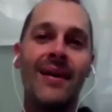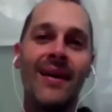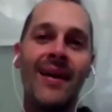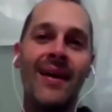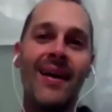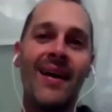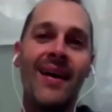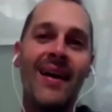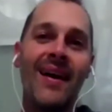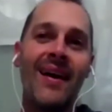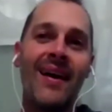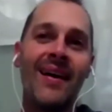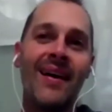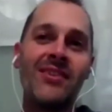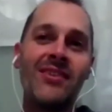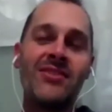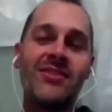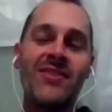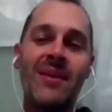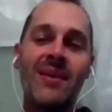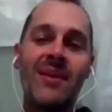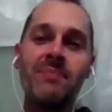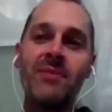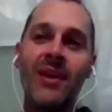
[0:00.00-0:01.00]

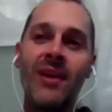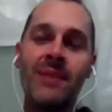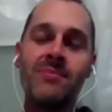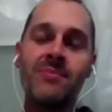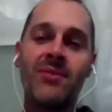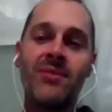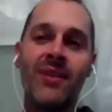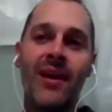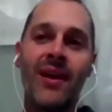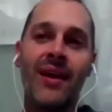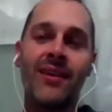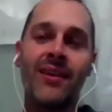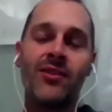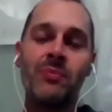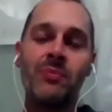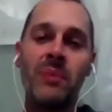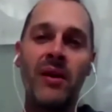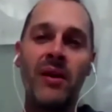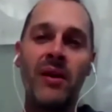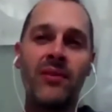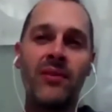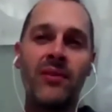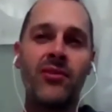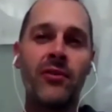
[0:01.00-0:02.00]
sometimes I
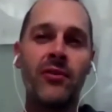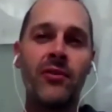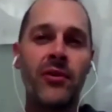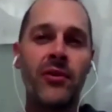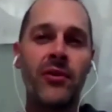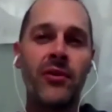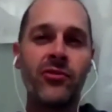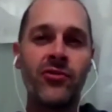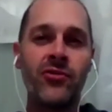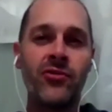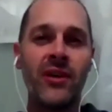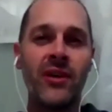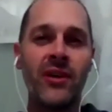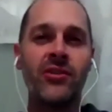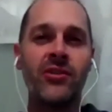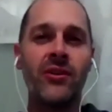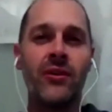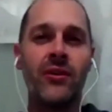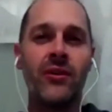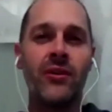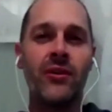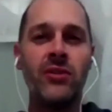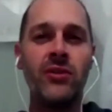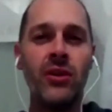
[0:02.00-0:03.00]
experience the frustration of
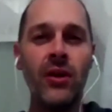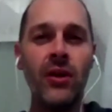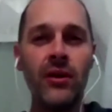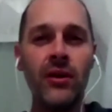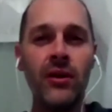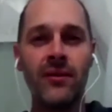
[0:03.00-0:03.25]
not